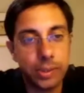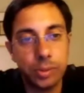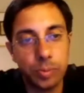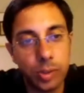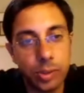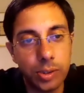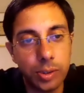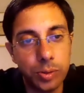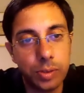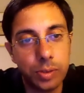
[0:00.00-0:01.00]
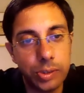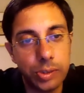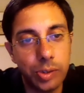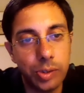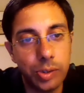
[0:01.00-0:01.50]
is, what is the use of
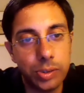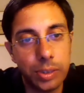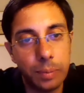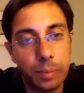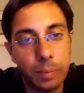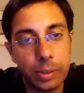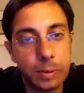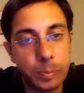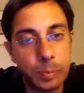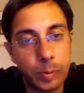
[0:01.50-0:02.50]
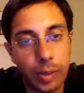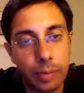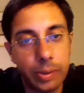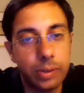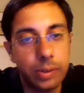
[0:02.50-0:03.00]
C or C++ programming in the
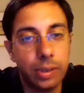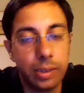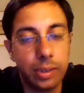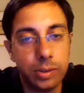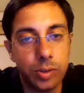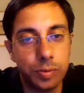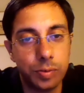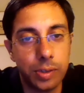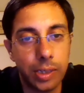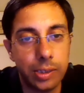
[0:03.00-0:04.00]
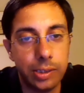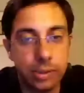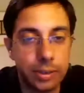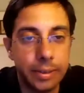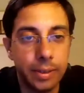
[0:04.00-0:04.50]
current software IT industry?
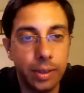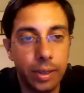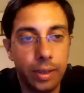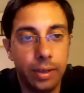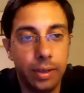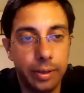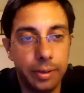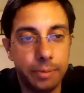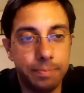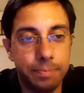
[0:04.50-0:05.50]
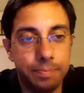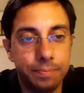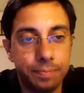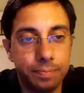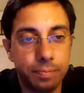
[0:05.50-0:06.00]
Um,
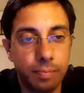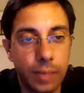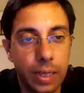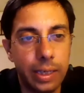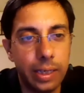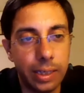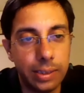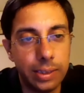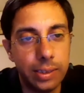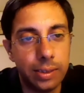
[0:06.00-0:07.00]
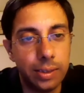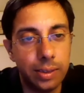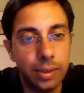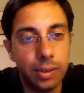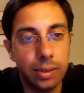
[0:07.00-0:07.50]
Again, I think
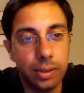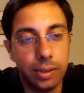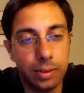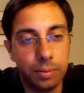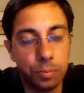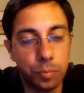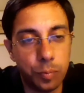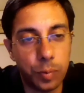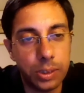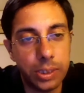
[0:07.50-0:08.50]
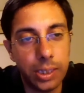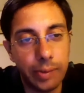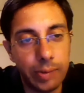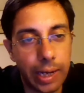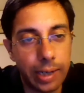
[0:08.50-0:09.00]
one thing I
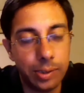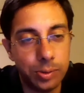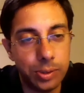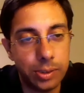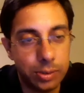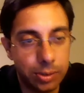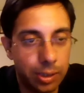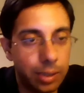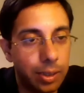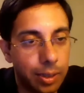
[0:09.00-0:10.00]
will add to this, and